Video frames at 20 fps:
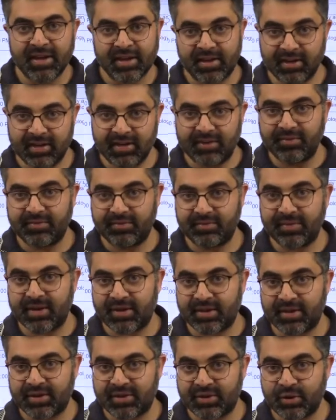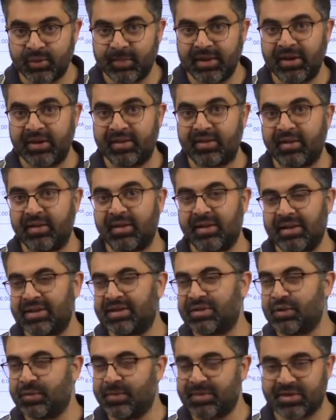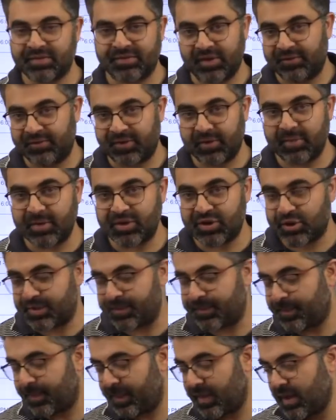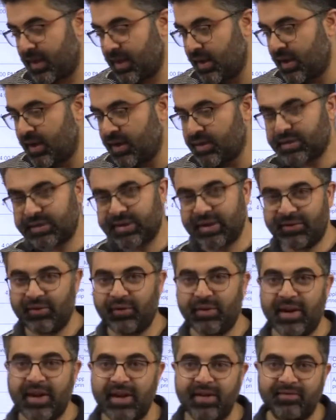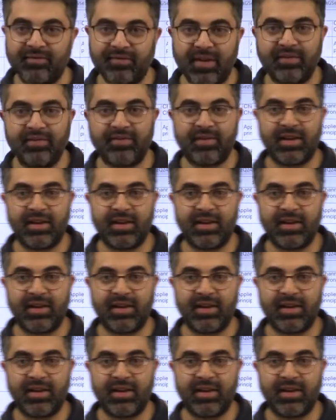Here there's so many theories, so much of information. So therefore I've